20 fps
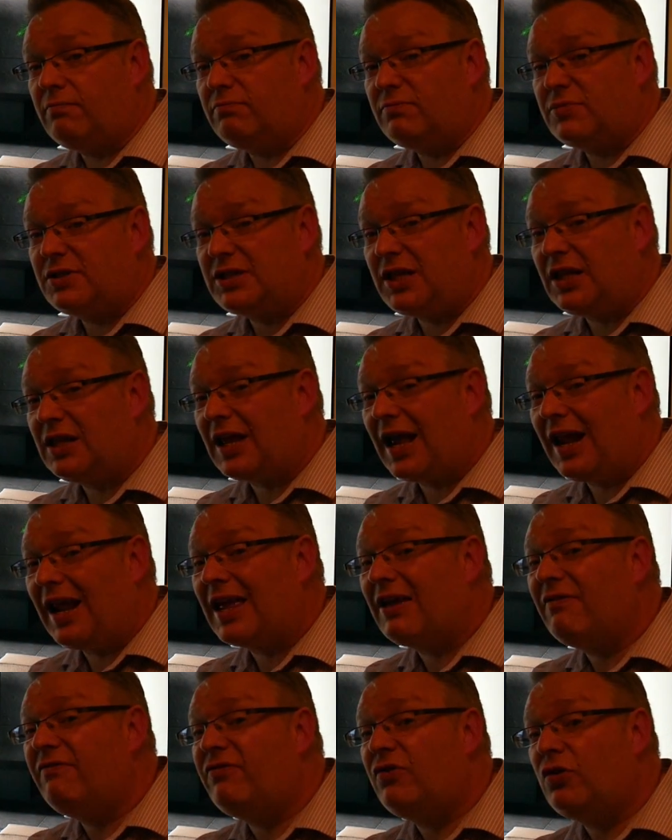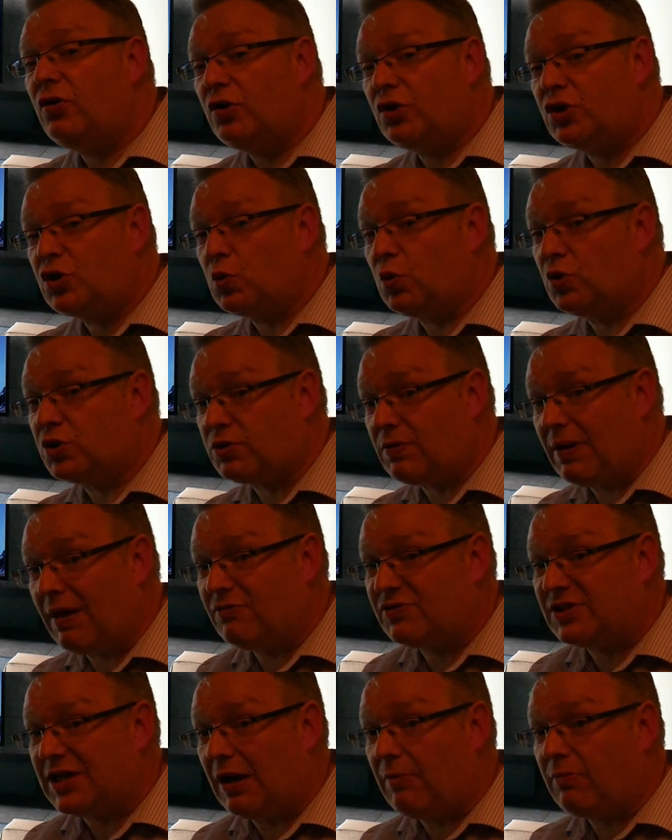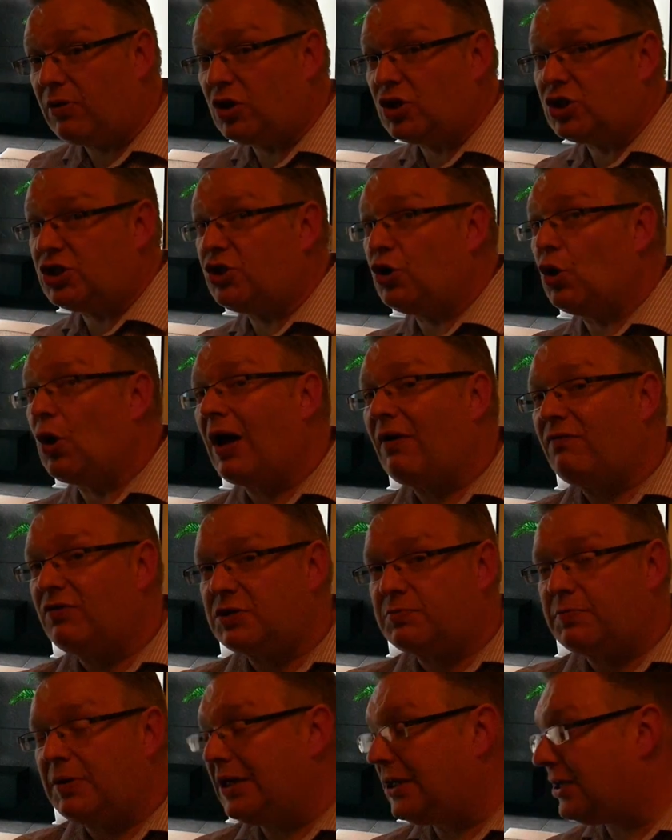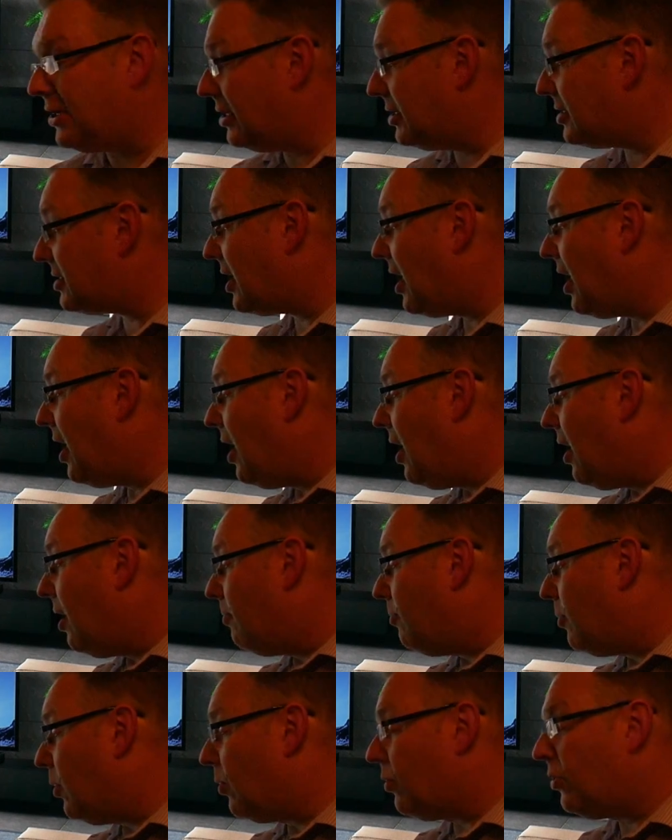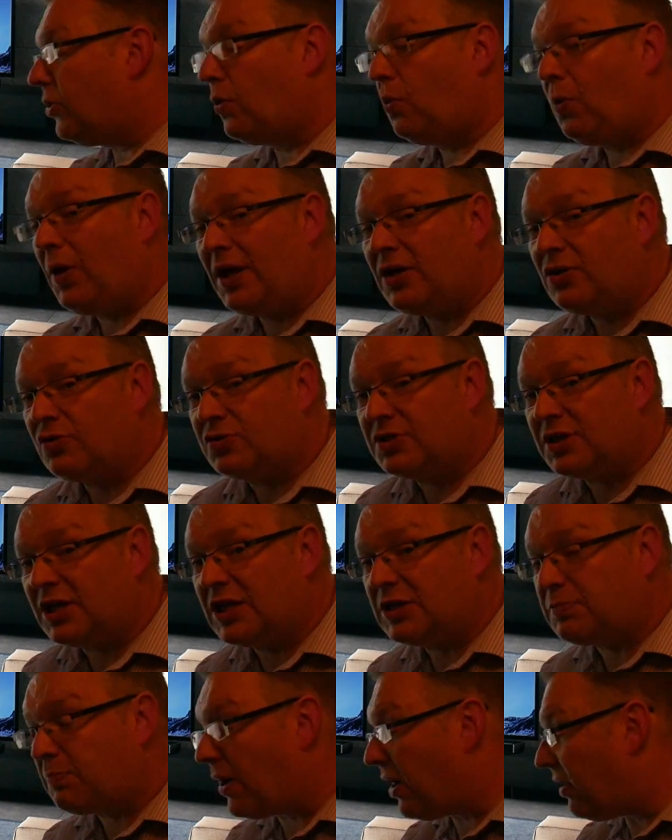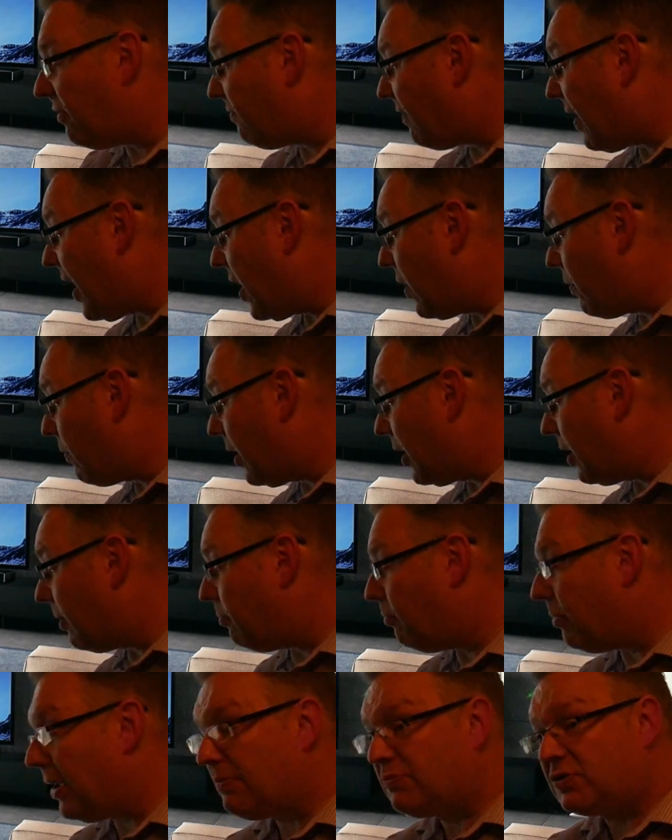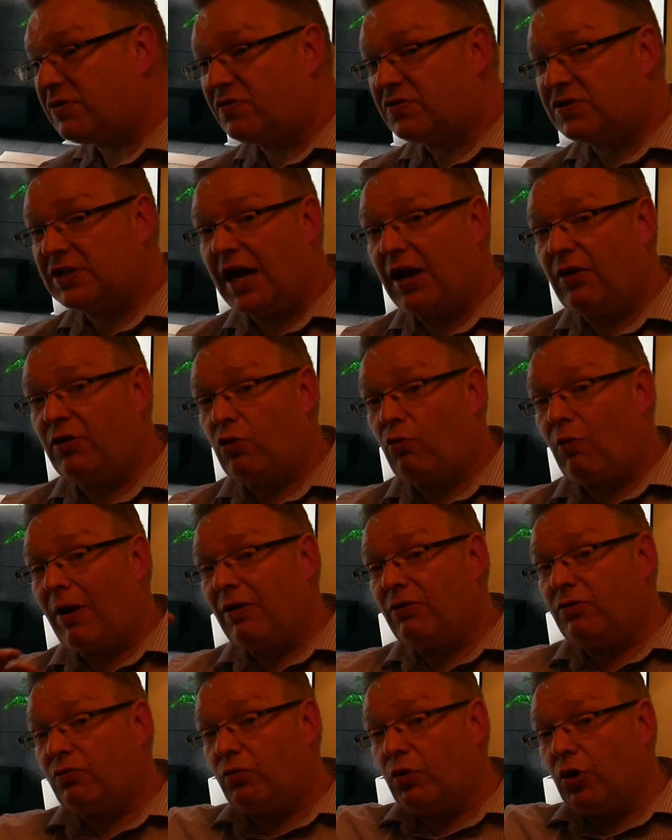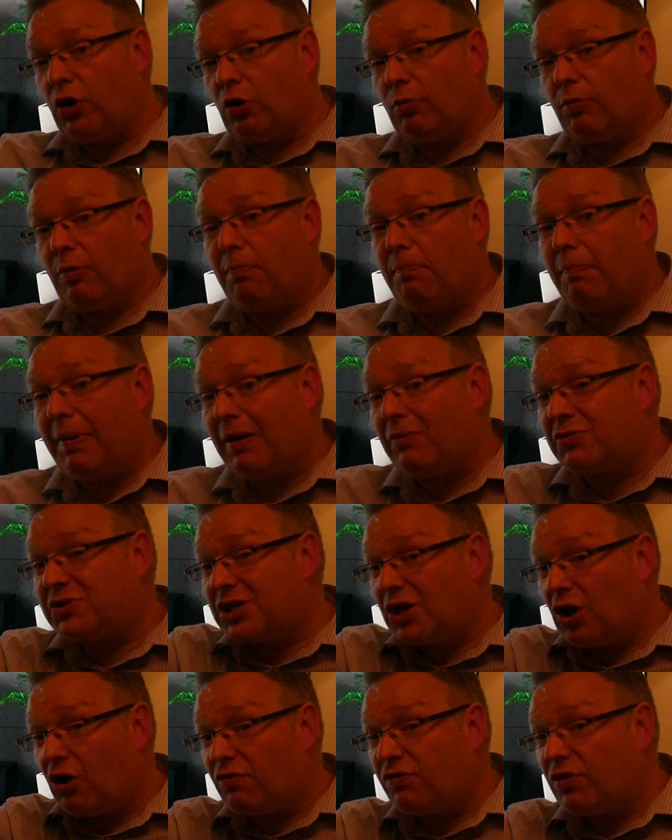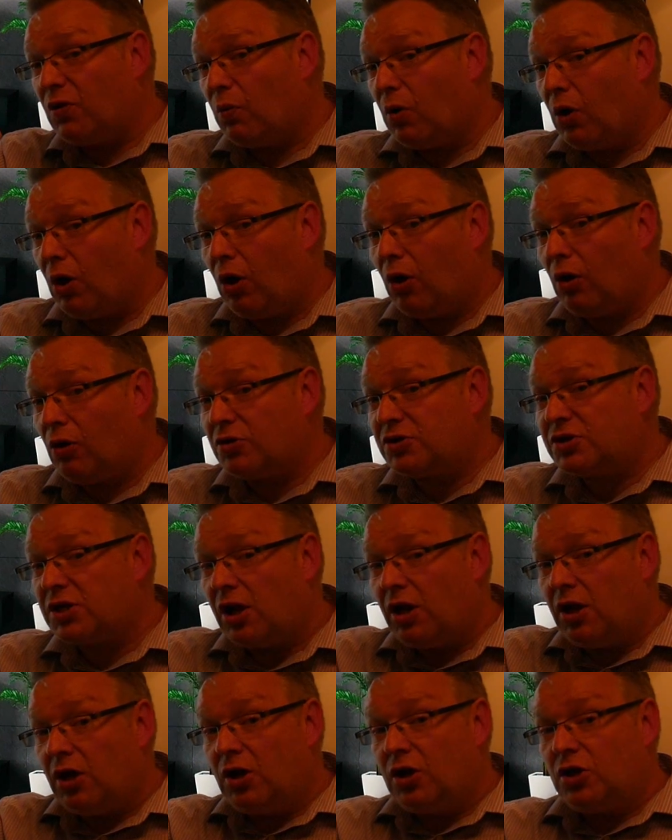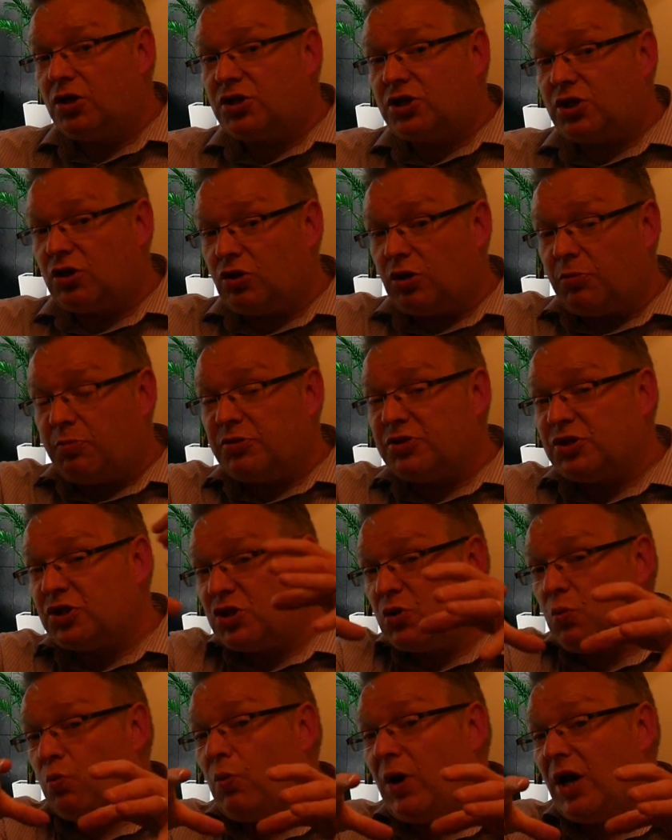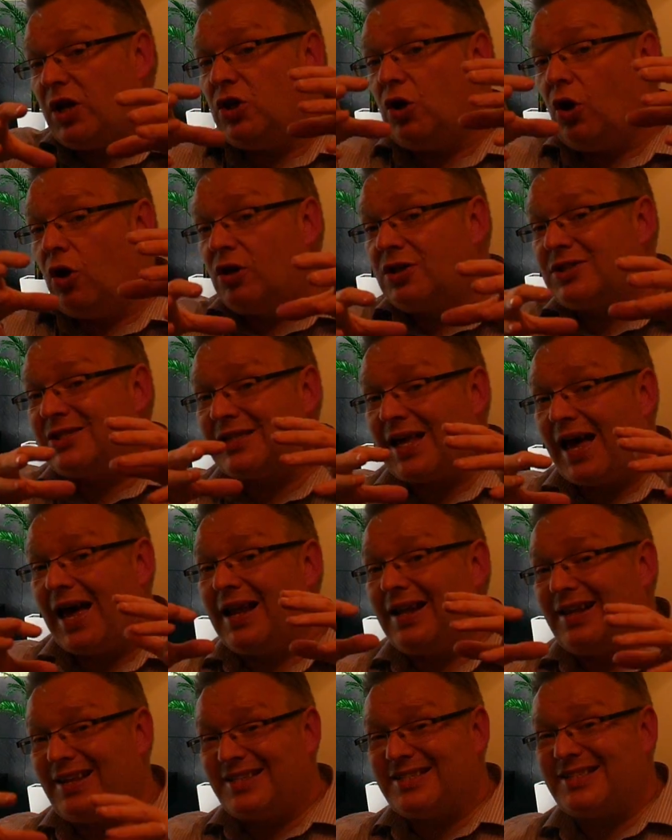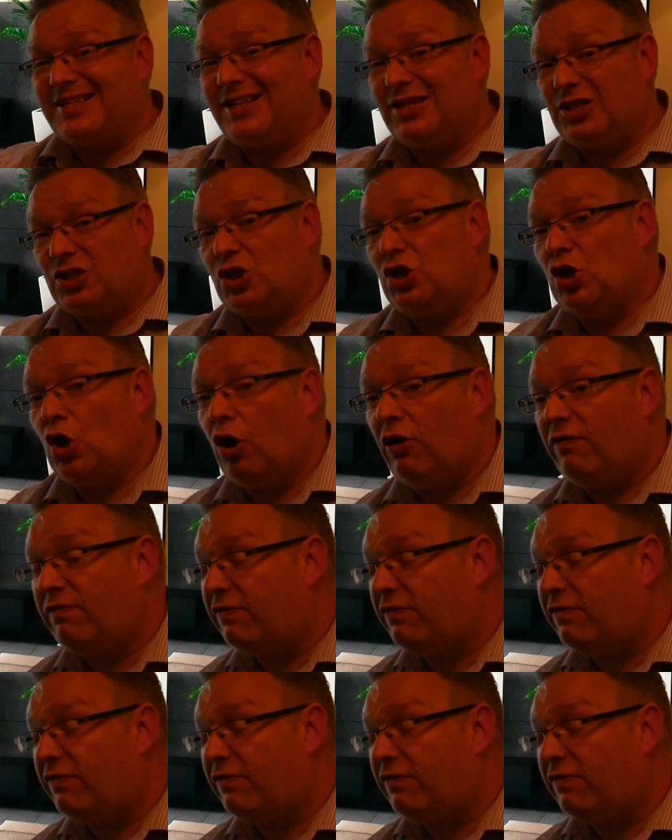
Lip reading: still kind of like a virtual surround sound because you don't have your speakers. But the way it does it is by firing beams of sound around the room, bouncing it off the walls to the position where you're sat and listening to your